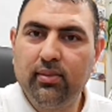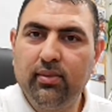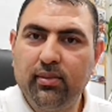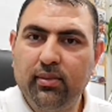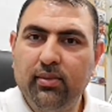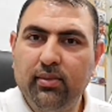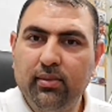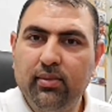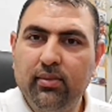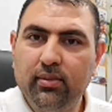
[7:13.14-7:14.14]

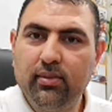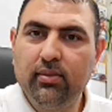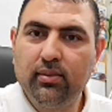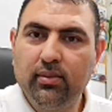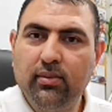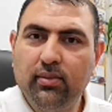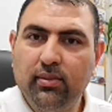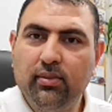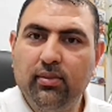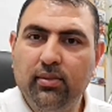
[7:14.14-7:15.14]

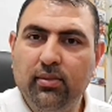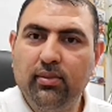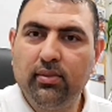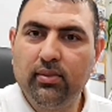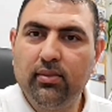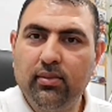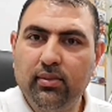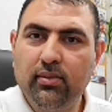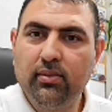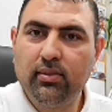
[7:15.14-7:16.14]

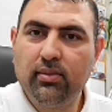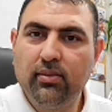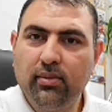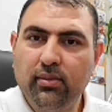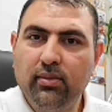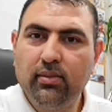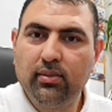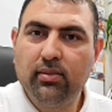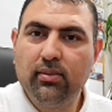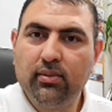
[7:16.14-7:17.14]

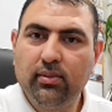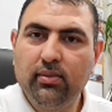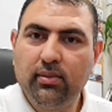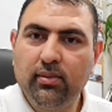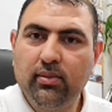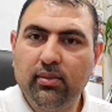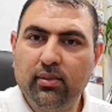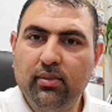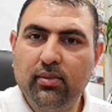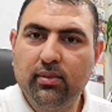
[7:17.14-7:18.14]

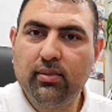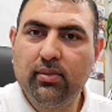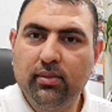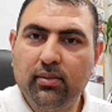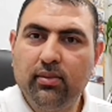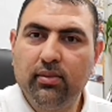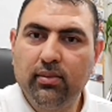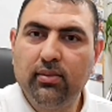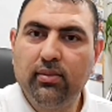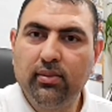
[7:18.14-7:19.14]

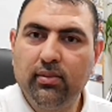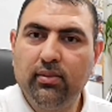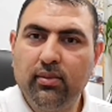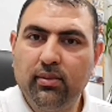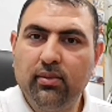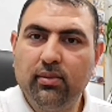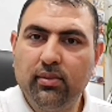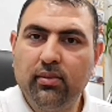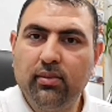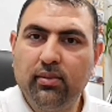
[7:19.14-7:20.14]

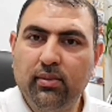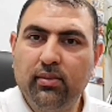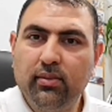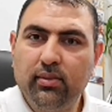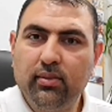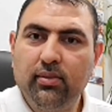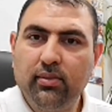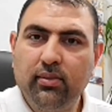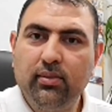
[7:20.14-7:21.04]
The person shown says nothing.